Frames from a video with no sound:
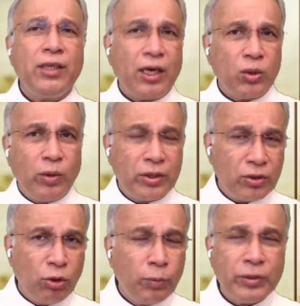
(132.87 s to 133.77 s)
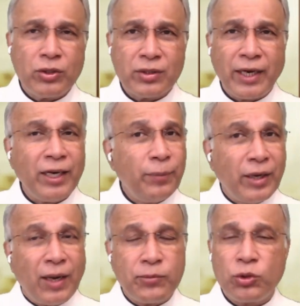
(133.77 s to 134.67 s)
the other one is an open society,
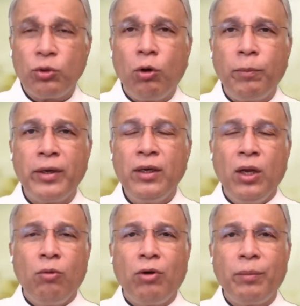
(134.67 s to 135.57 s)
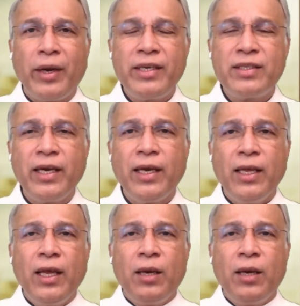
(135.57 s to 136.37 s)
perhaps too open, one might say.